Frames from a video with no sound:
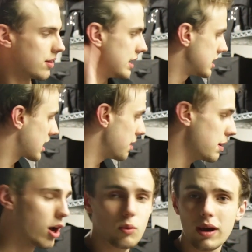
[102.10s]
This is going to
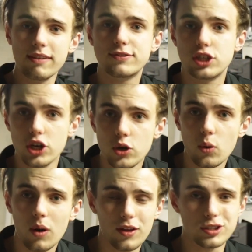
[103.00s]
be on Wave
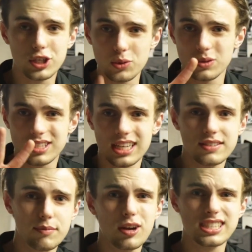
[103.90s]
2. There are 2 sets
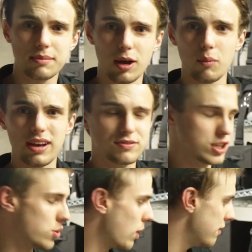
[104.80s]
of upgrades coming on Wave
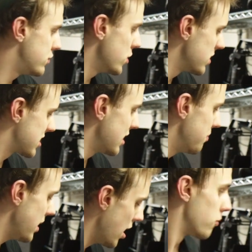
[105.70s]
2. Wave 2 is going to
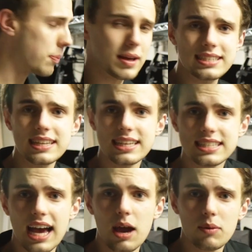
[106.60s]
be replacing
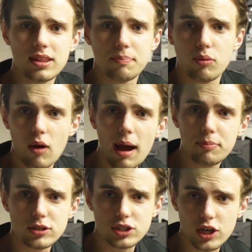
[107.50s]
this guy with a
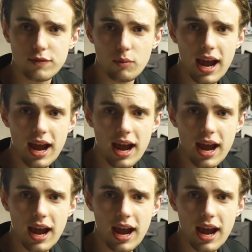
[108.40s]
proper server